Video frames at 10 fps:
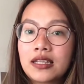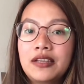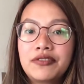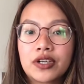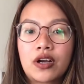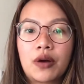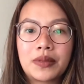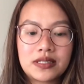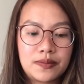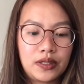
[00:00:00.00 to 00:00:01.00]
leave your
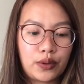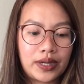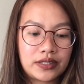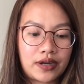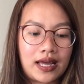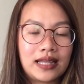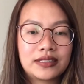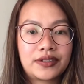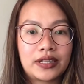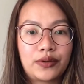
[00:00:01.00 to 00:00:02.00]
comments below, and I'll
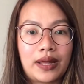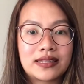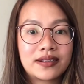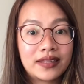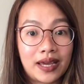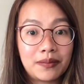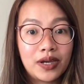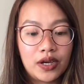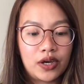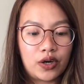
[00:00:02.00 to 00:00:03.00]
try to answer them.
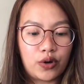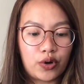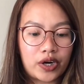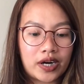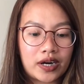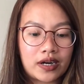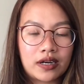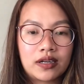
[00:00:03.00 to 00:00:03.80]
Or